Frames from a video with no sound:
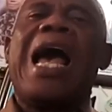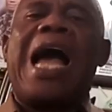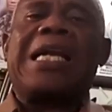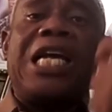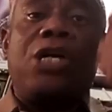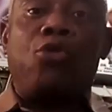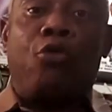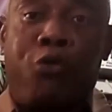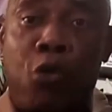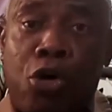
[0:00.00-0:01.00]
and then you
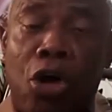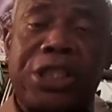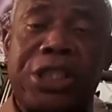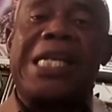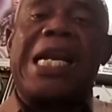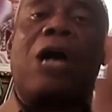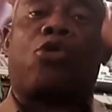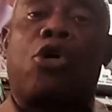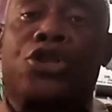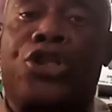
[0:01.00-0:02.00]
focus on it and
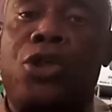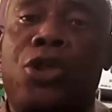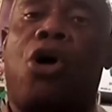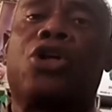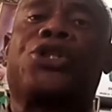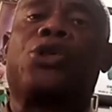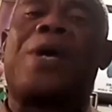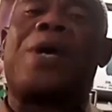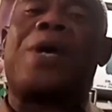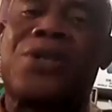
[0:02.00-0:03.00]
continue until
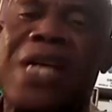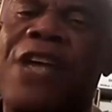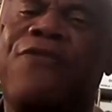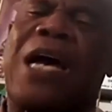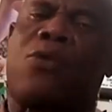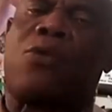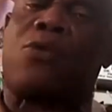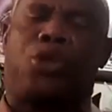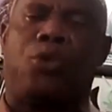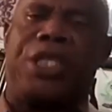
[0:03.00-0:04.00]
you arrive at
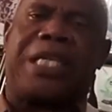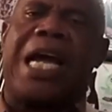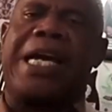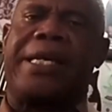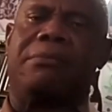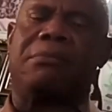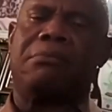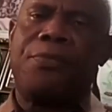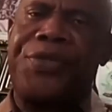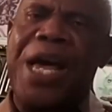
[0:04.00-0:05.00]
what you decided.
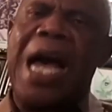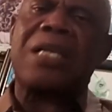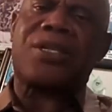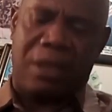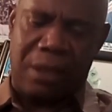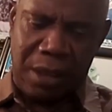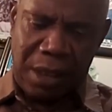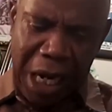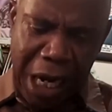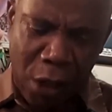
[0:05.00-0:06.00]
That's
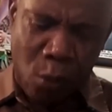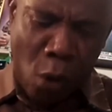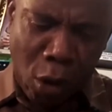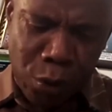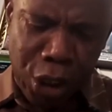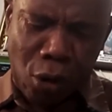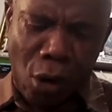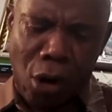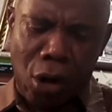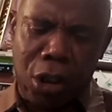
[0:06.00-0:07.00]
uh, what we
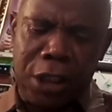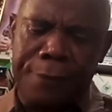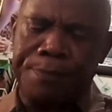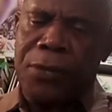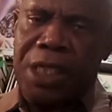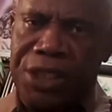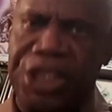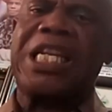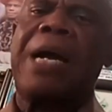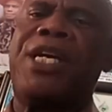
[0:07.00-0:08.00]
call
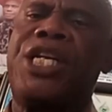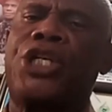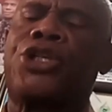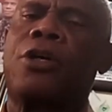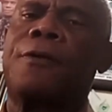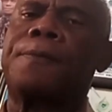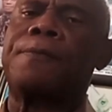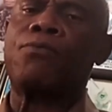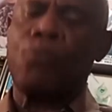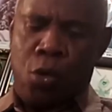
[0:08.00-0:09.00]
determination.
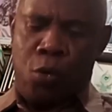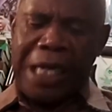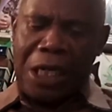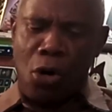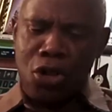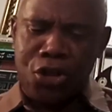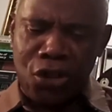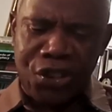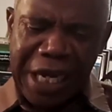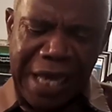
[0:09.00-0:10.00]
We can also
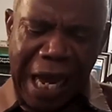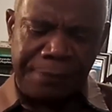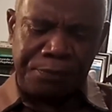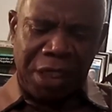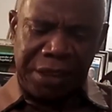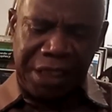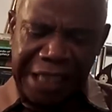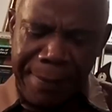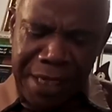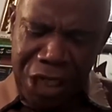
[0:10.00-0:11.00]
say that
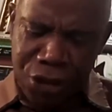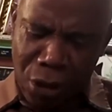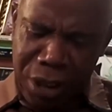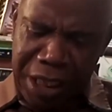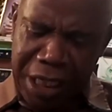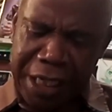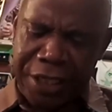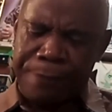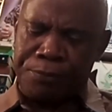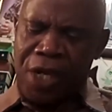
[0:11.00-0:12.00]
determination
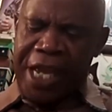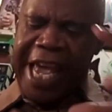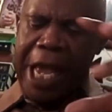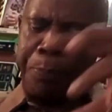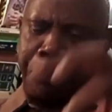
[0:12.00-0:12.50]
is a